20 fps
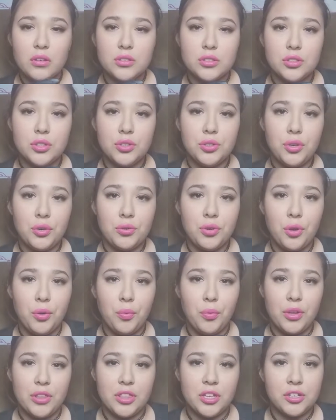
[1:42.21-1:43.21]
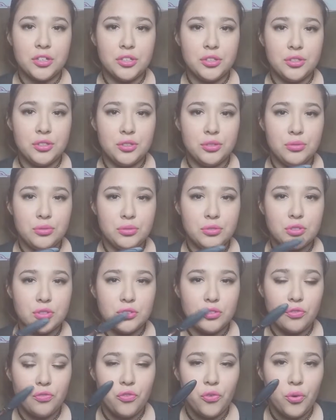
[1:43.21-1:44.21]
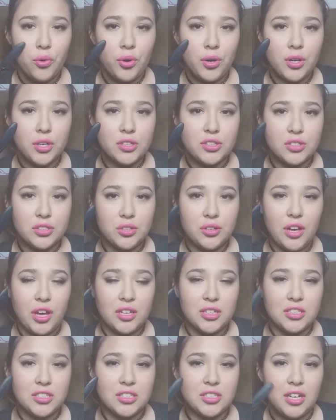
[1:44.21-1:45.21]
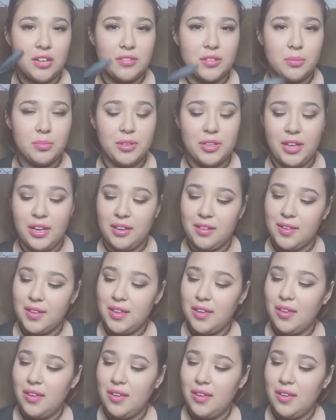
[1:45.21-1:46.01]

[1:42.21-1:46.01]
so you don't know what they're used for, so you kind of just have to be like,